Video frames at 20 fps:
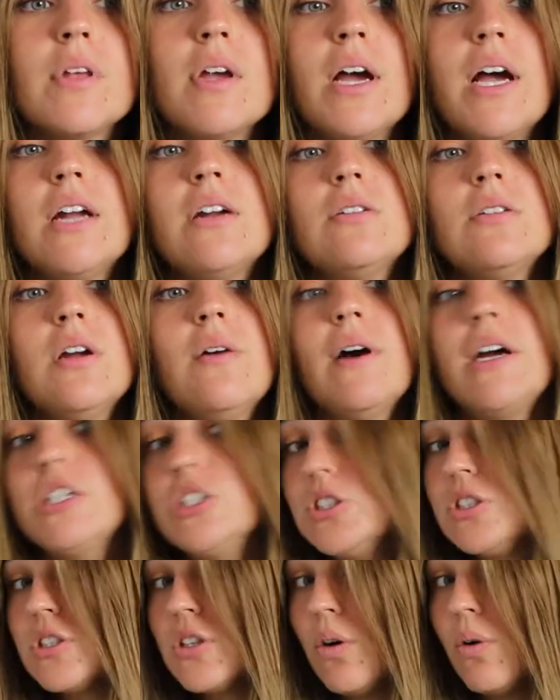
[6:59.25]
I don't know, I
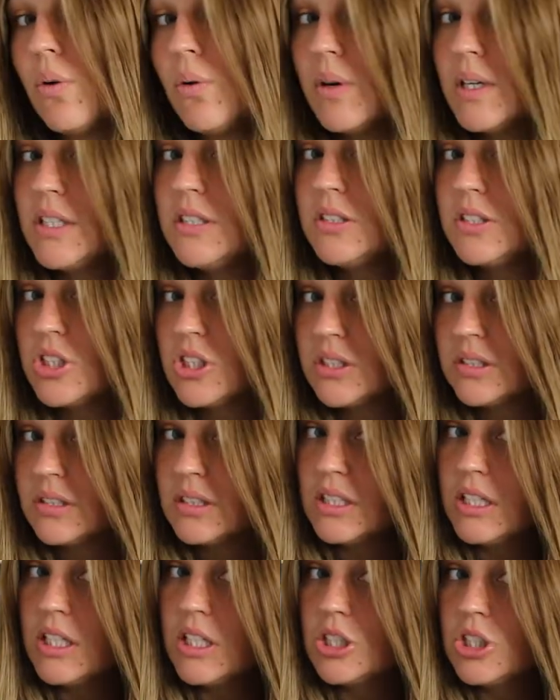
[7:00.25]
just always just
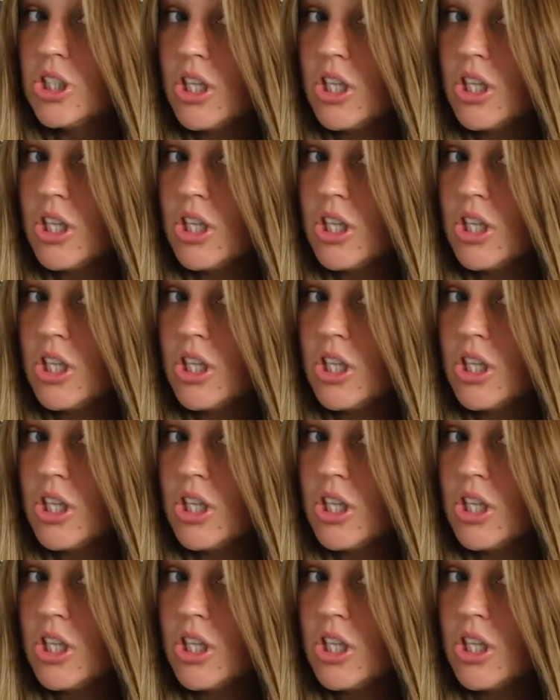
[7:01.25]
need